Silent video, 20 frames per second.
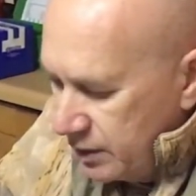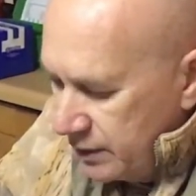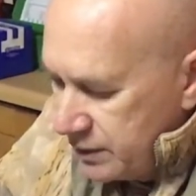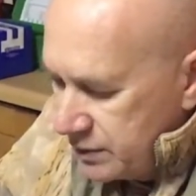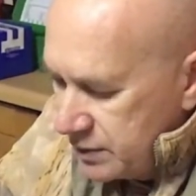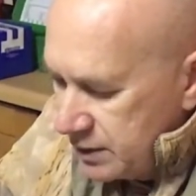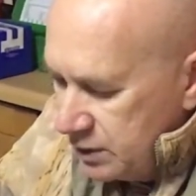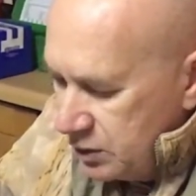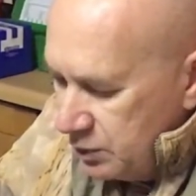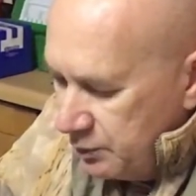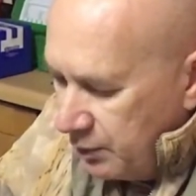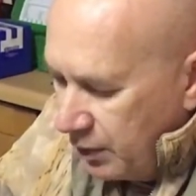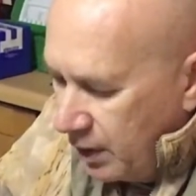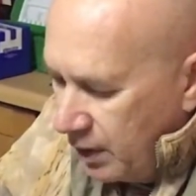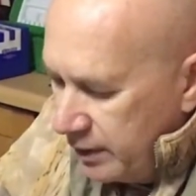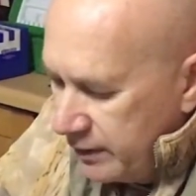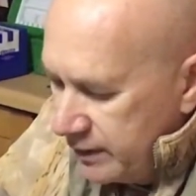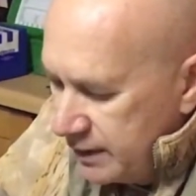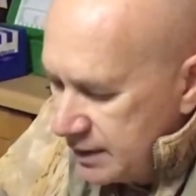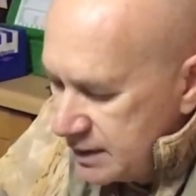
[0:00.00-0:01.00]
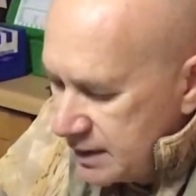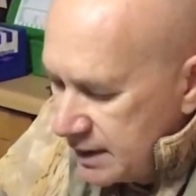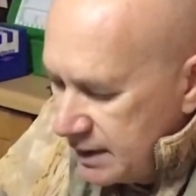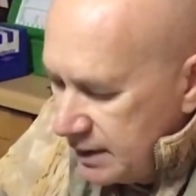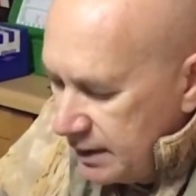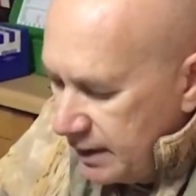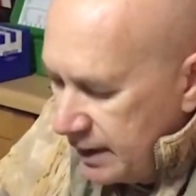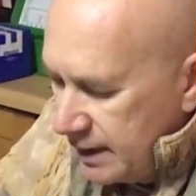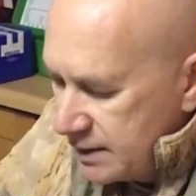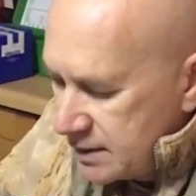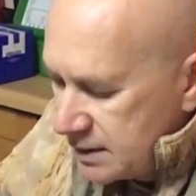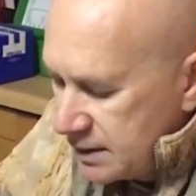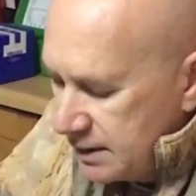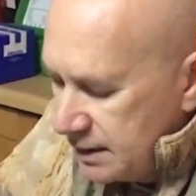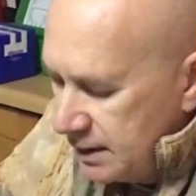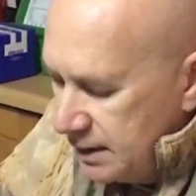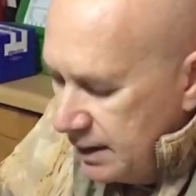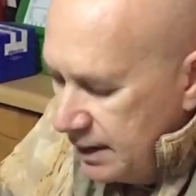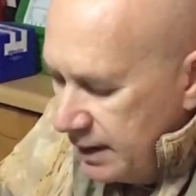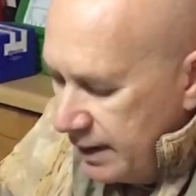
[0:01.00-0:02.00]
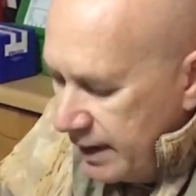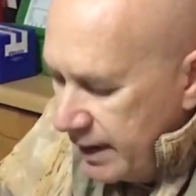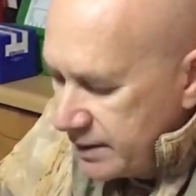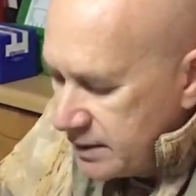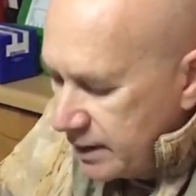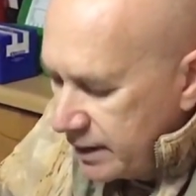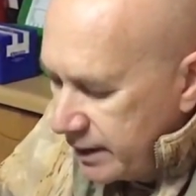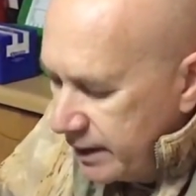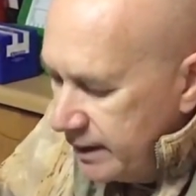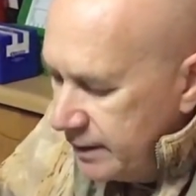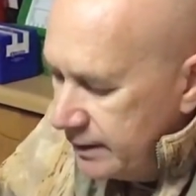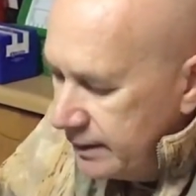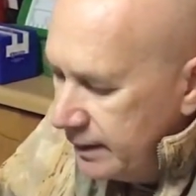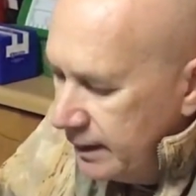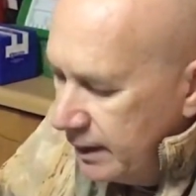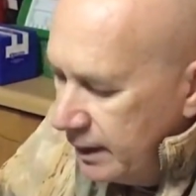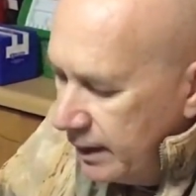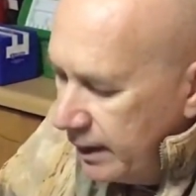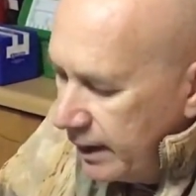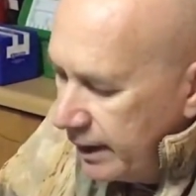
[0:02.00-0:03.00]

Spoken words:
So it's, you buy this as a kit,